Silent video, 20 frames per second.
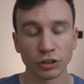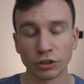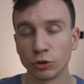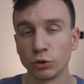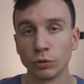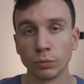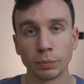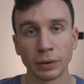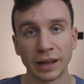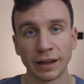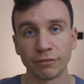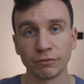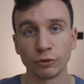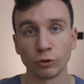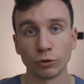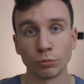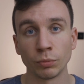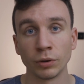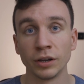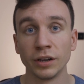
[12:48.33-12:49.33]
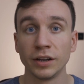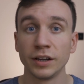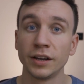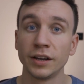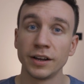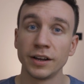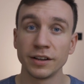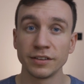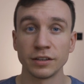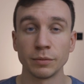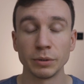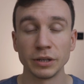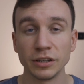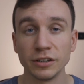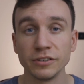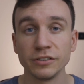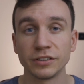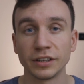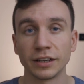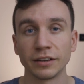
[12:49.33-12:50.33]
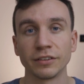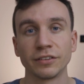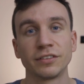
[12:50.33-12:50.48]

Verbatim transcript: a cool platform to be using.